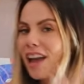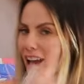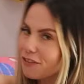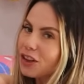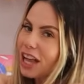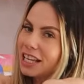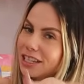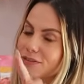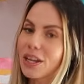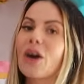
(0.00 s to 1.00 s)
If you like
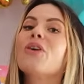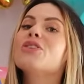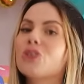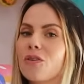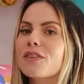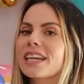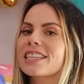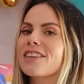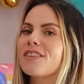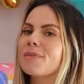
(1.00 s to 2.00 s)
this video, don't forget
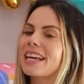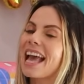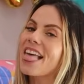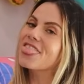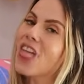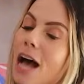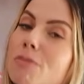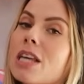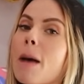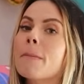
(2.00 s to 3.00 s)
to give it a big
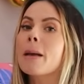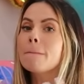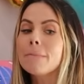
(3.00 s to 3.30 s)
thumbs up.